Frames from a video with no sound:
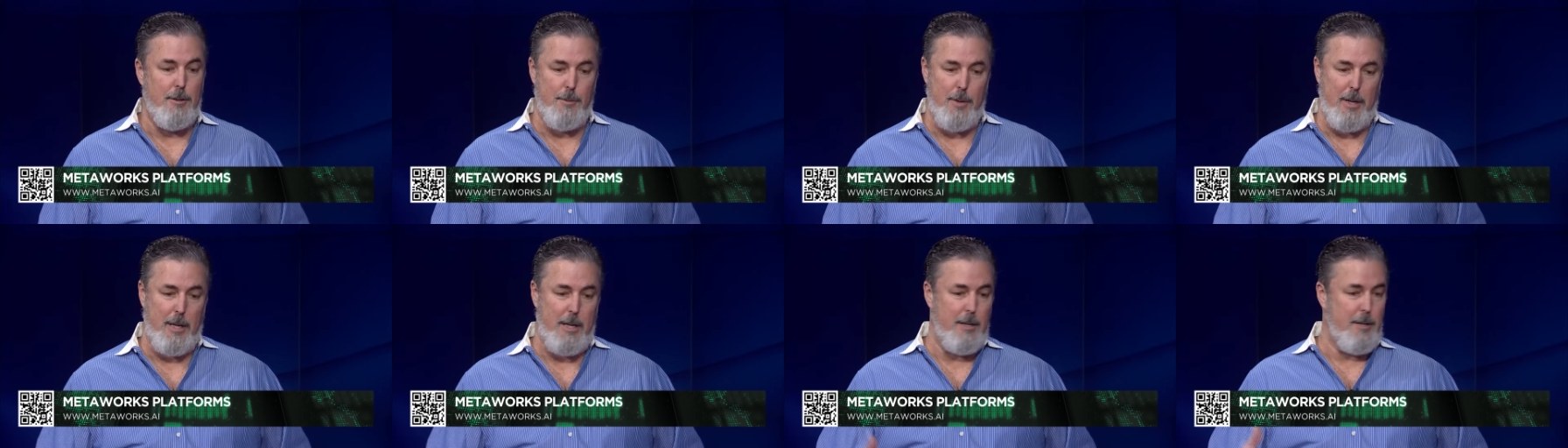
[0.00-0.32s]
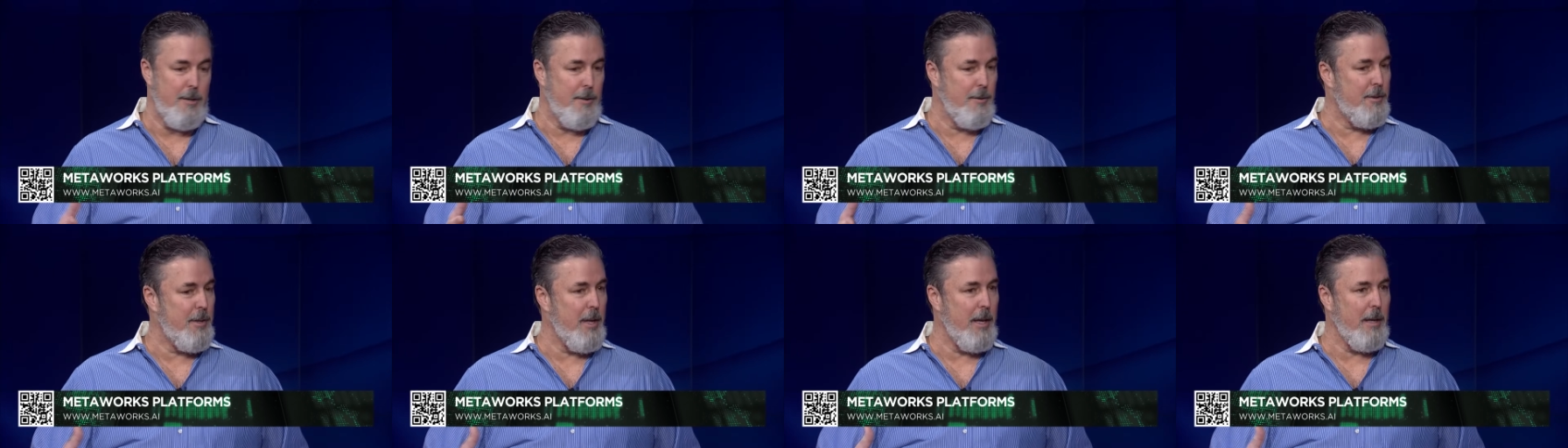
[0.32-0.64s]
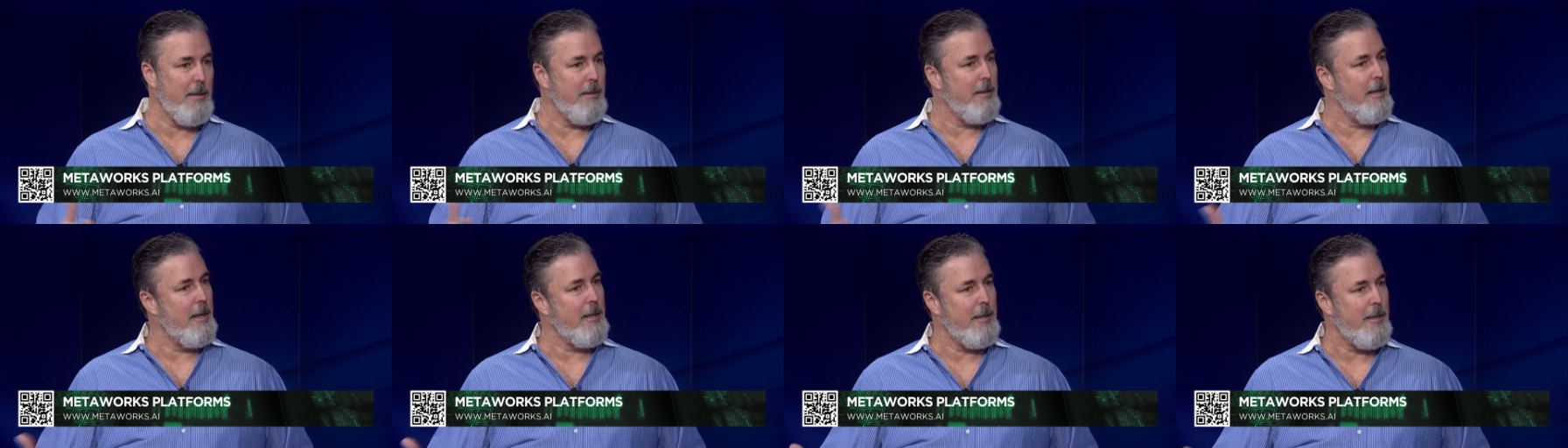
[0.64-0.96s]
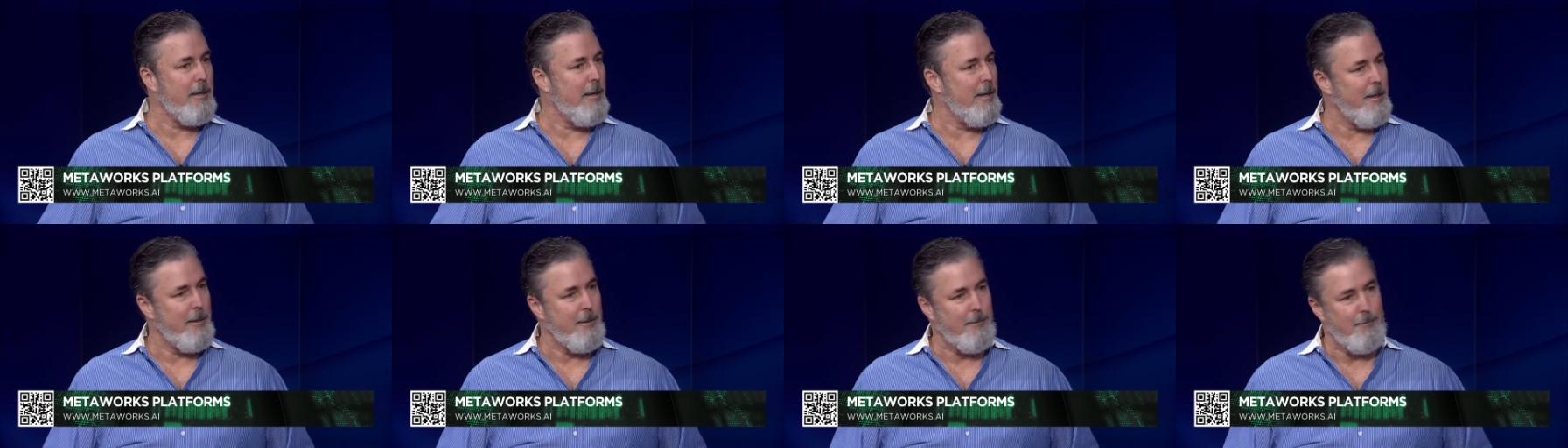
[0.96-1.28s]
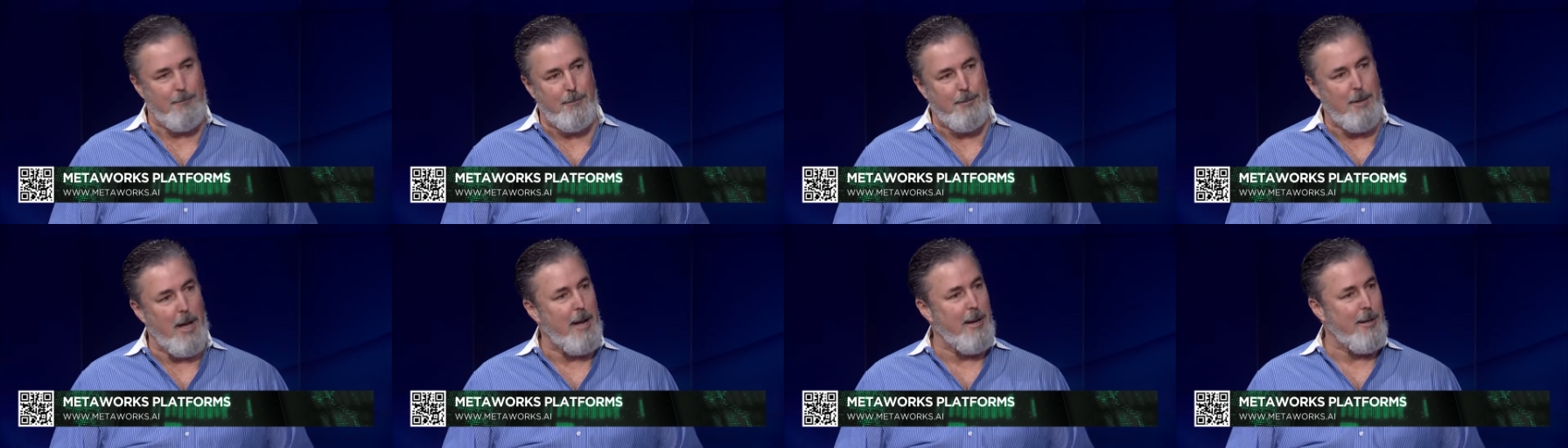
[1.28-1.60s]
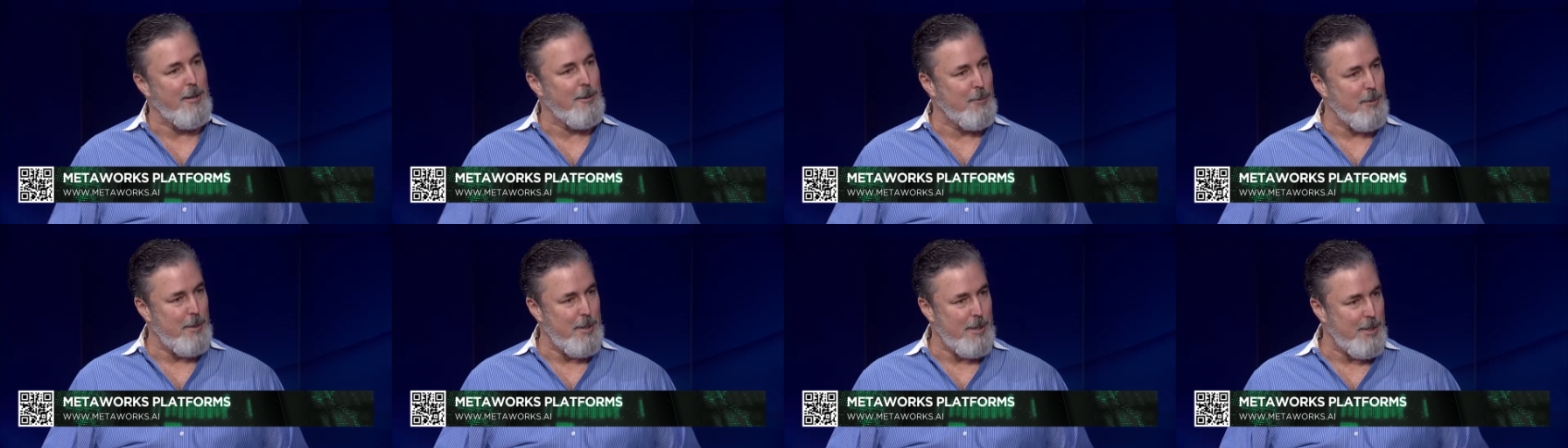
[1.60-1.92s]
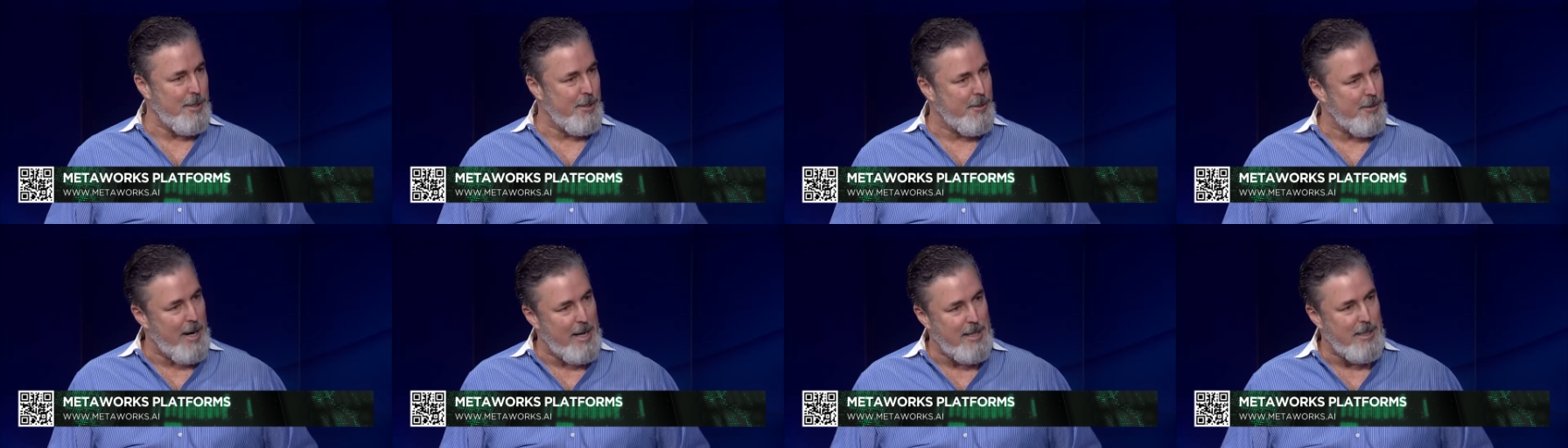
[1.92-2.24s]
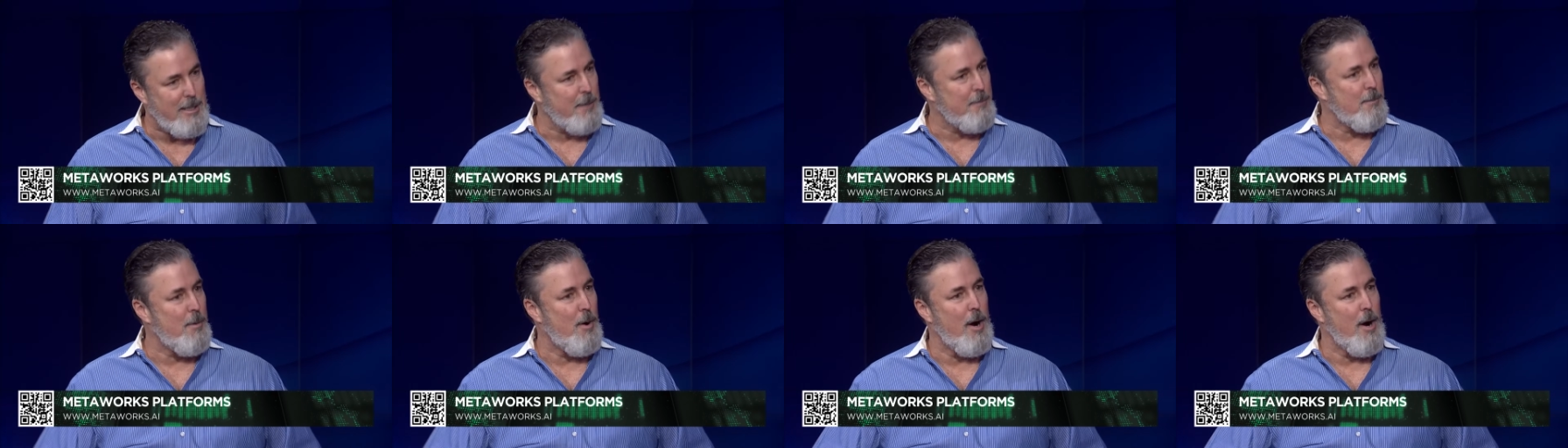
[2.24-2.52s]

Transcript: we can do things like uh, dinosaurs in Jurassic